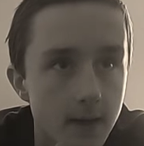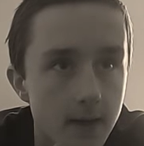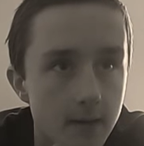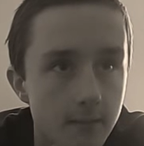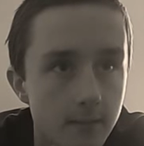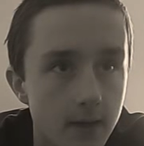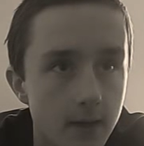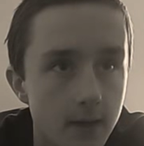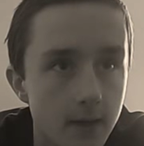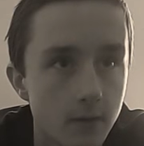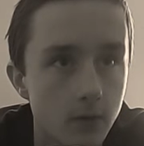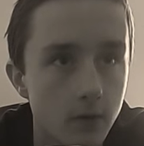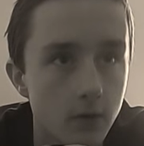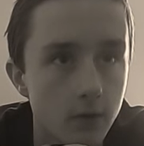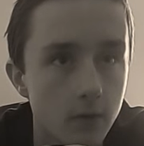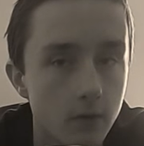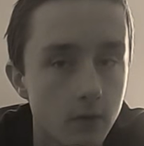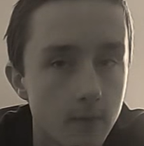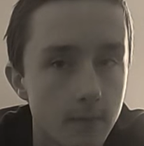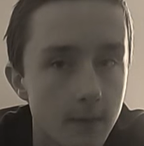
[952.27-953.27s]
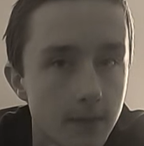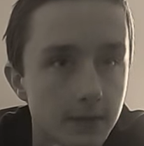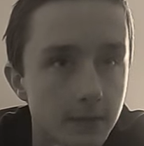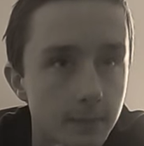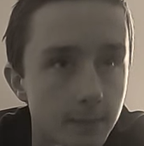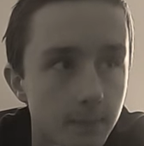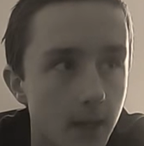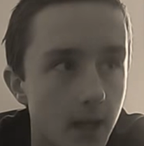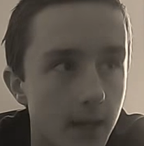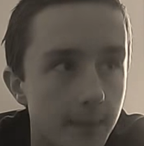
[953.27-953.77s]
I write an article about
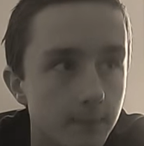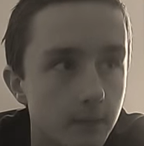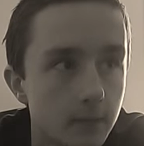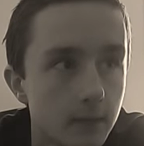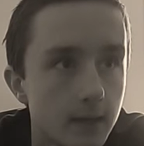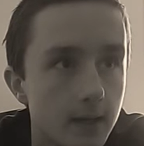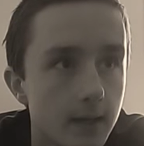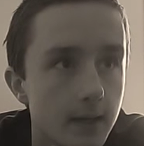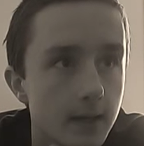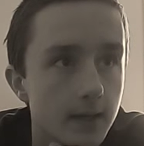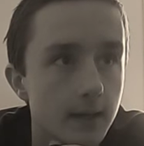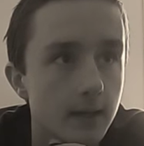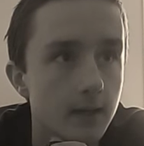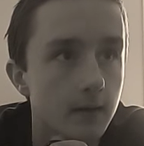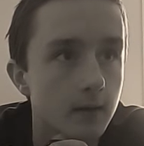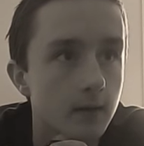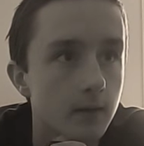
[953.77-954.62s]
the Black Plague.